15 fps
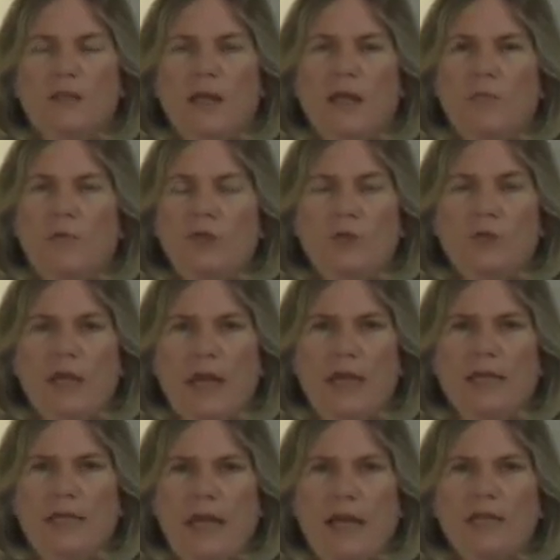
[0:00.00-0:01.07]
and when you
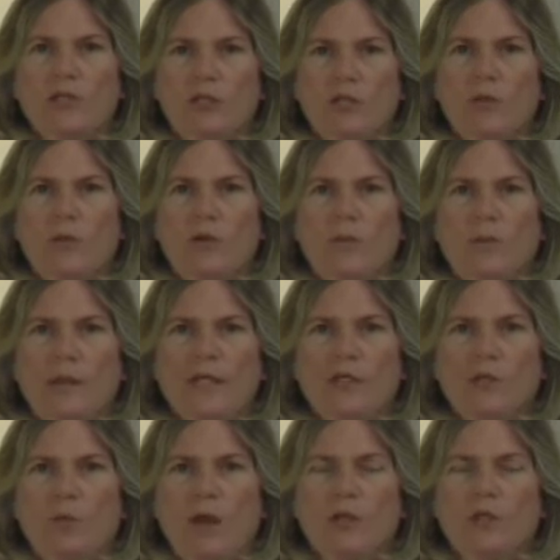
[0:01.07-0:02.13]
can't get to a place
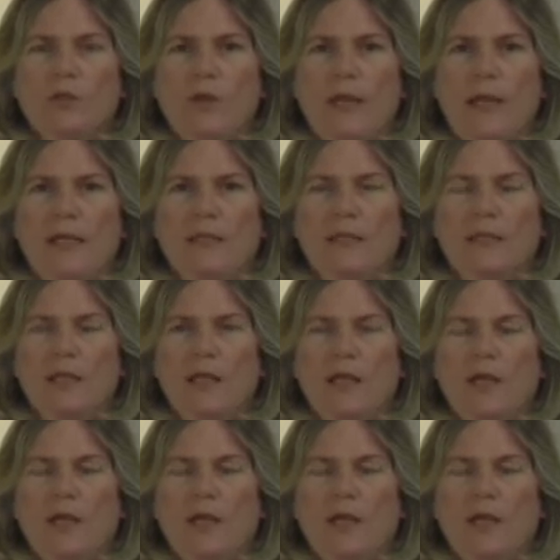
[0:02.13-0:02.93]
to wash your hands.